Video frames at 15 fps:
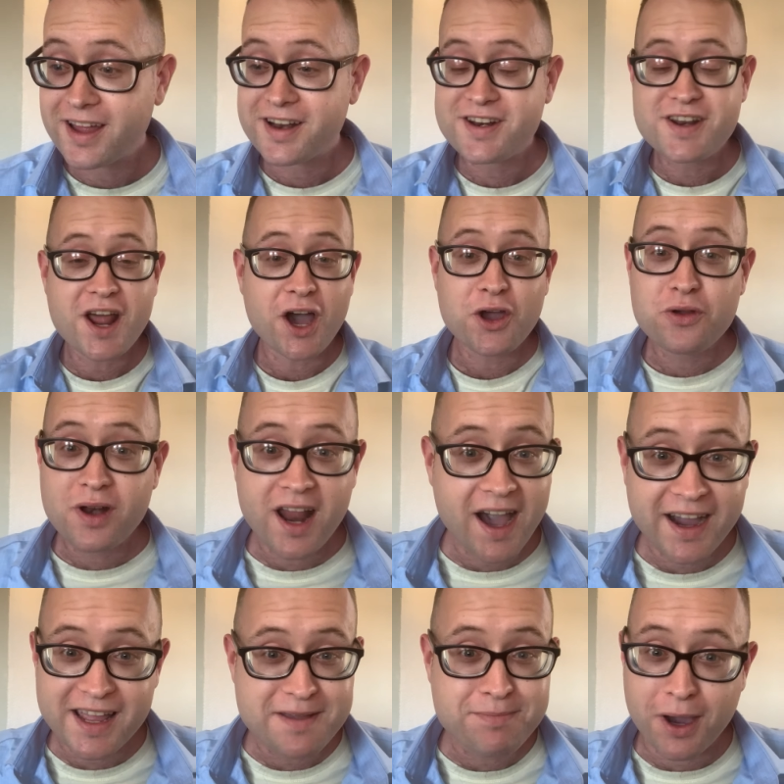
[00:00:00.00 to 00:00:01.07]
No
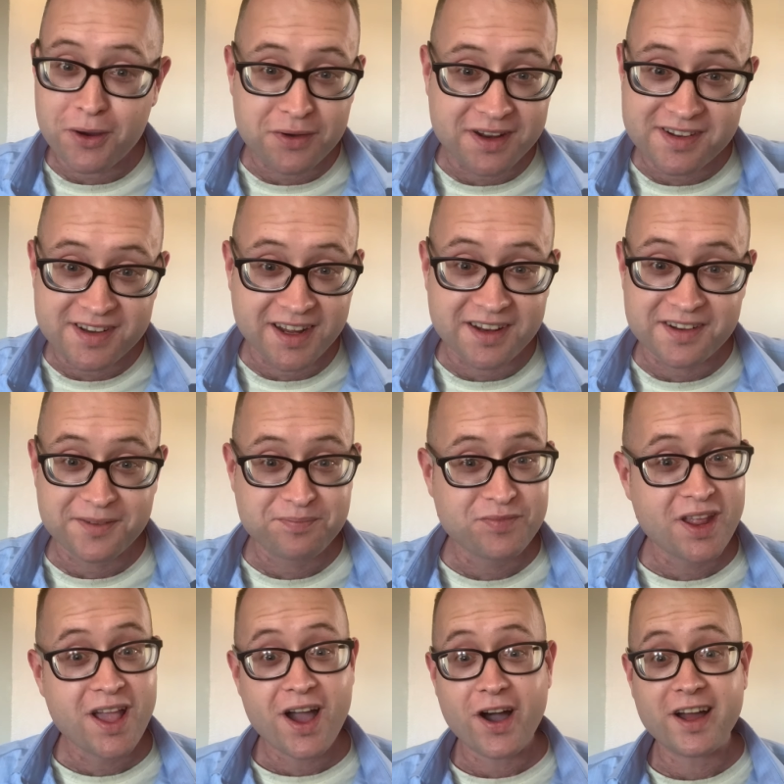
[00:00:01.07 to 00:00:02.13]
lucky bonuses.
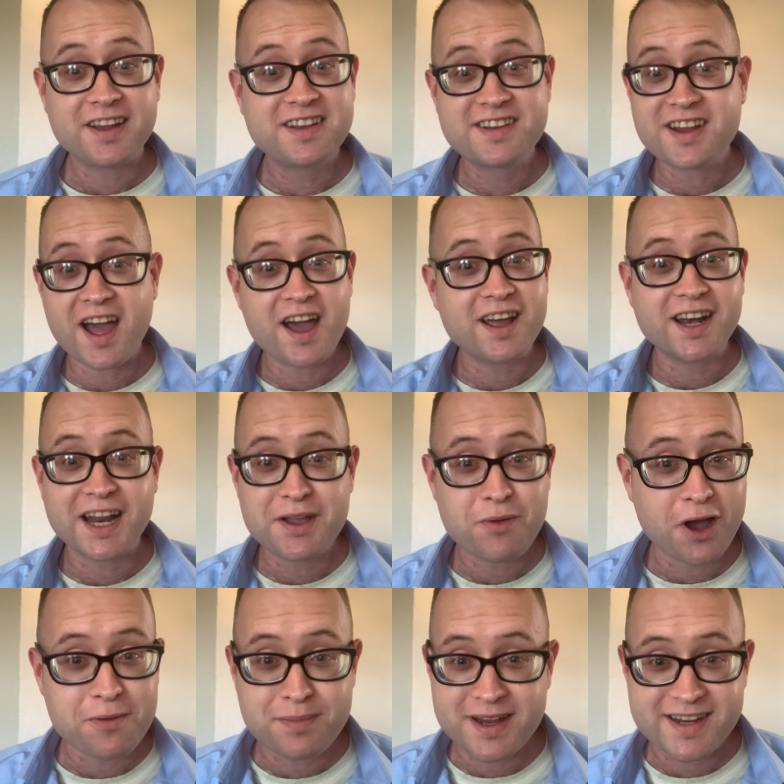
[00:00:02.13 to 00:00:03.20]
I certainly
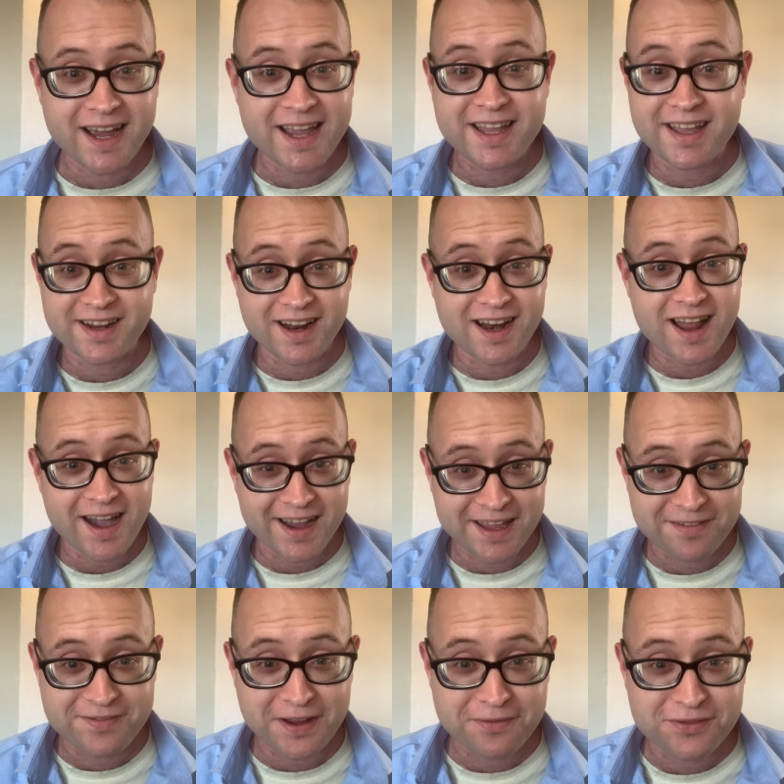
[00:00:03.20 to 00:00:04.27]
won't be taking a
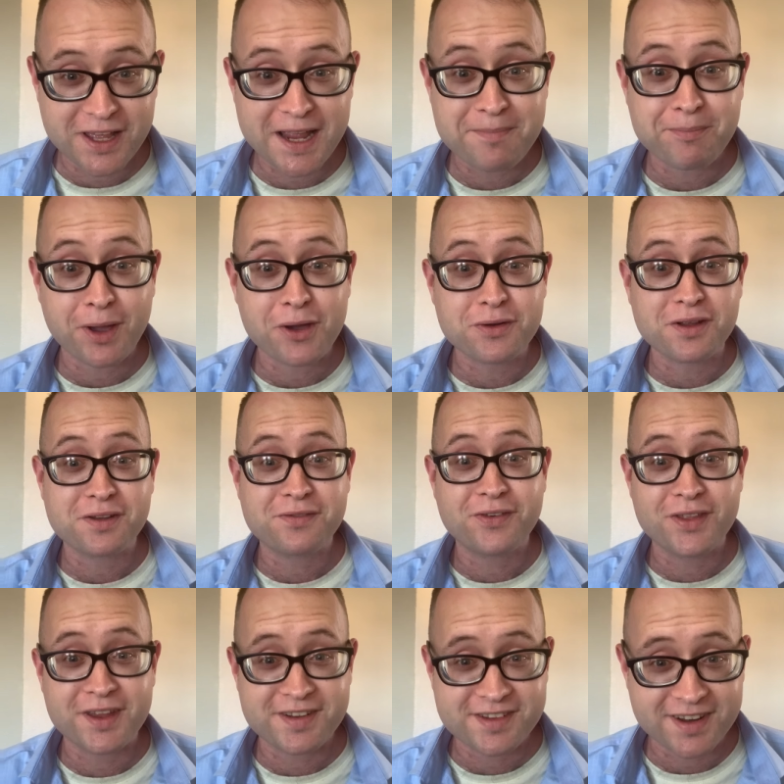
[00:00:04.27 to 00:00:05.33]
lucky 15 bonus
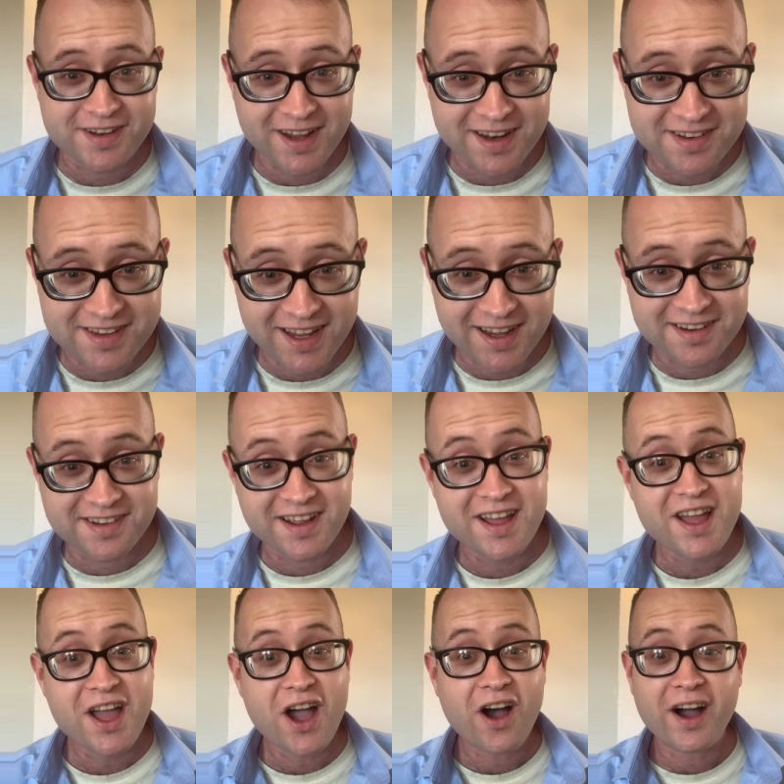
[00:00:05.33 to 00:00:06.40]
for the statistics.
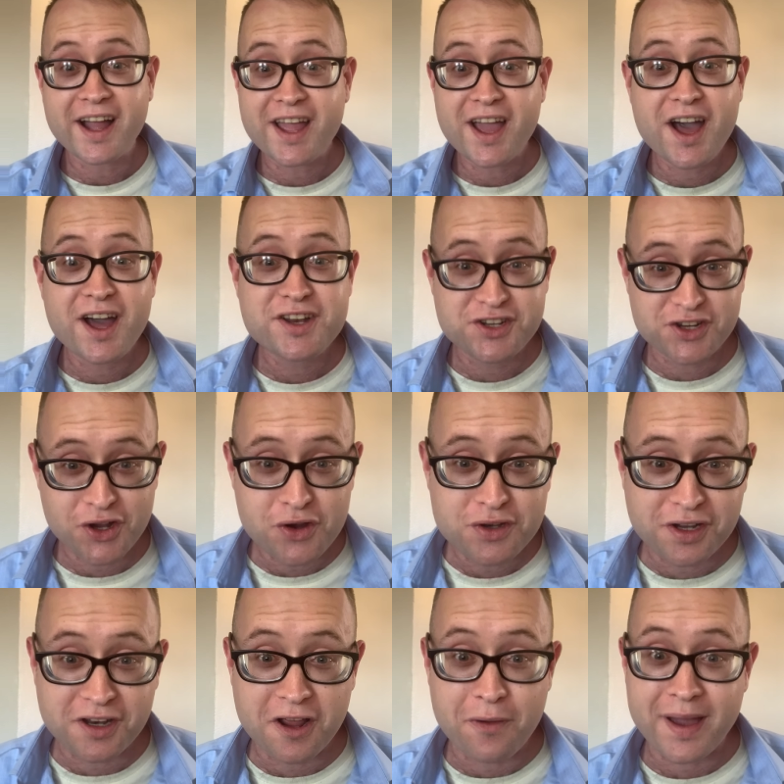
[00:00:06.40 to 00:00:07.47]
I urge you
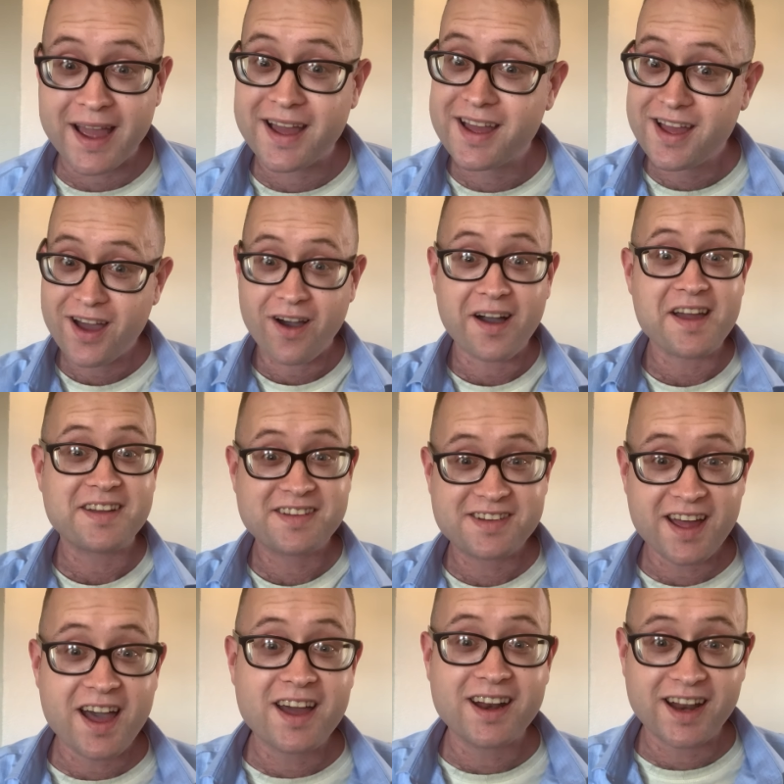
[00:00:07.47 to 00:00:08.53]
to do it. I
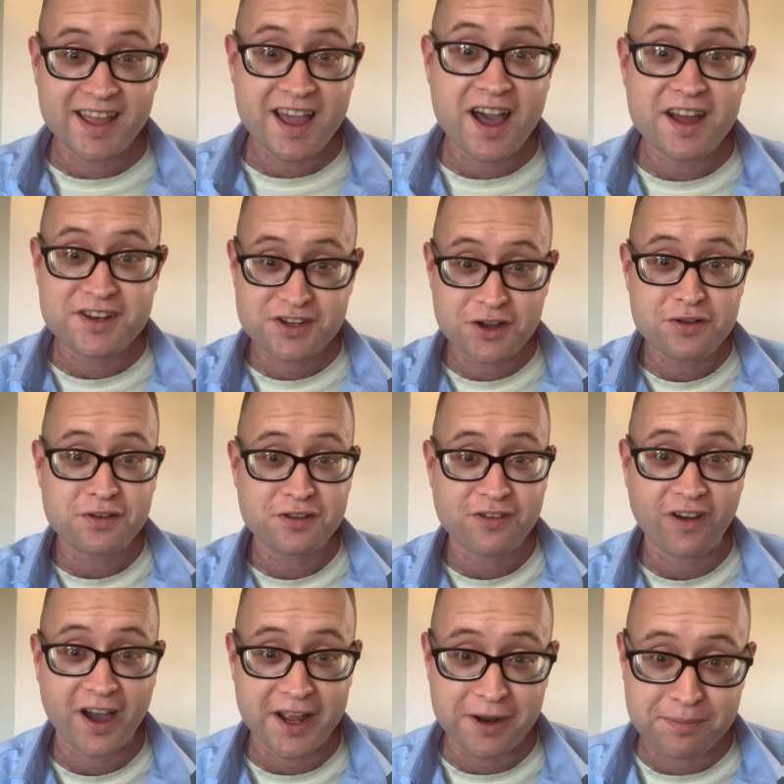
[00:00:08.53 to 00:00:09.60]
certainly urge you to
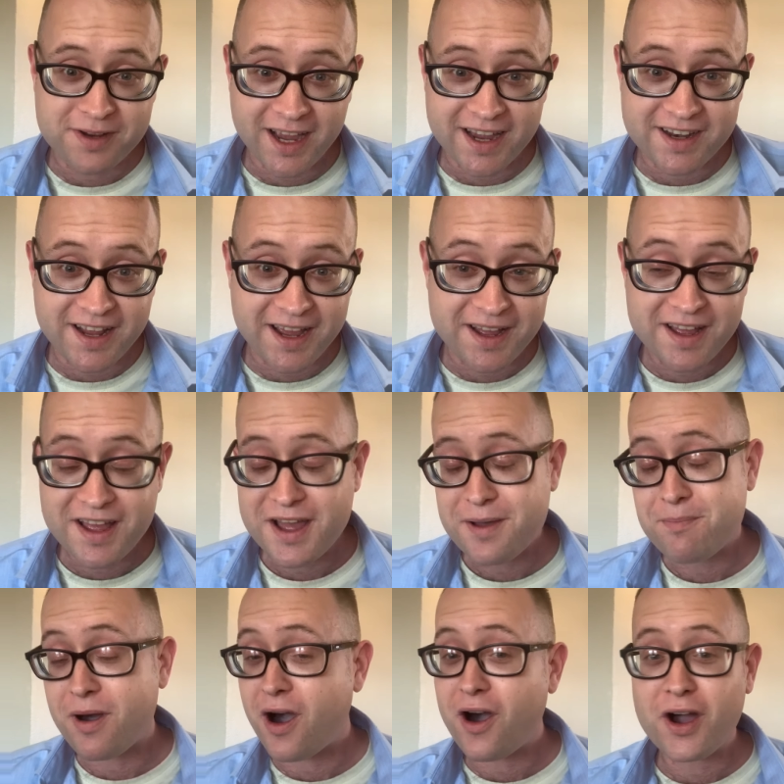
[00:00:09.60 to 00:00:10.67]
try and obtain it,
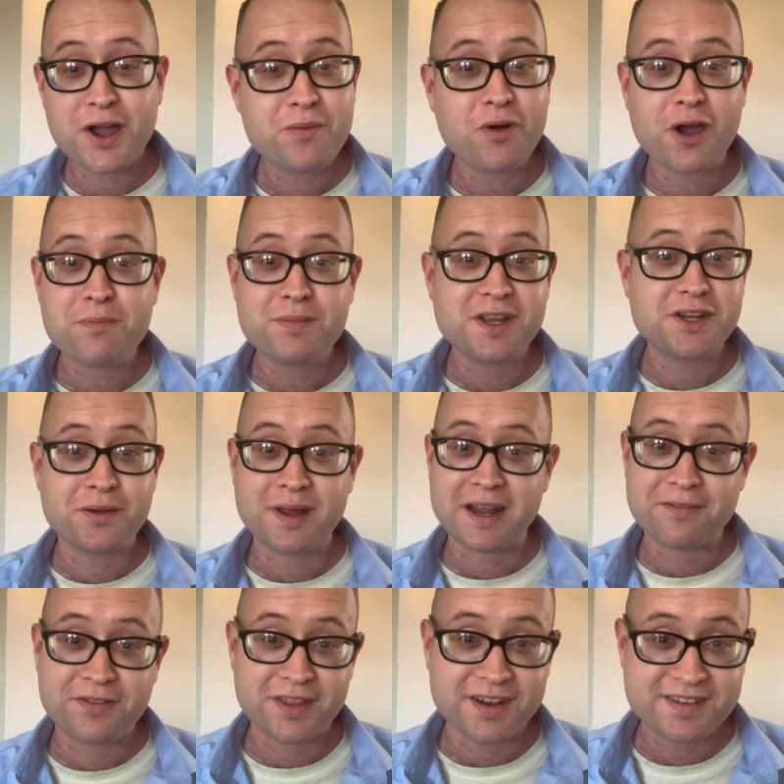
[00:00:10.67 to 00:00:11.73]
but I won't be doing
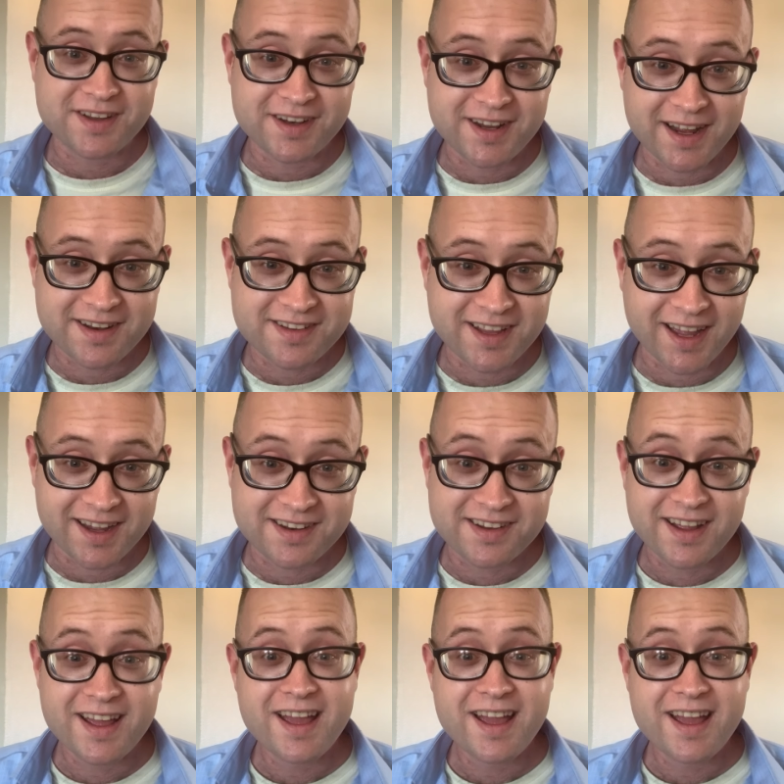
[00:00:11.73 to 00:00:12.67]
it for the statistics.